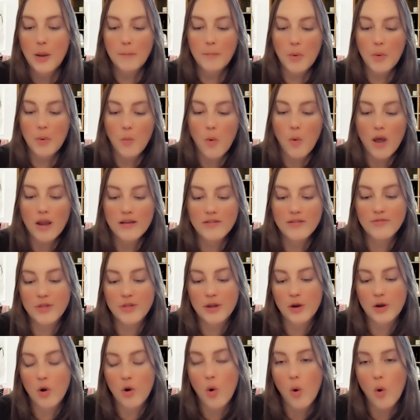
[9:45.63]
but one of
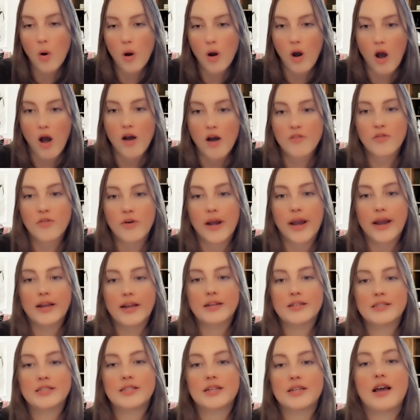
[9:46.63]
their core
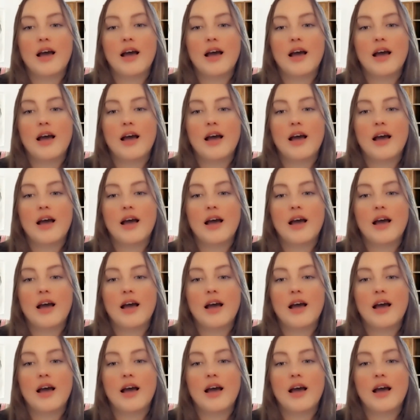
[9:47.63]
offerings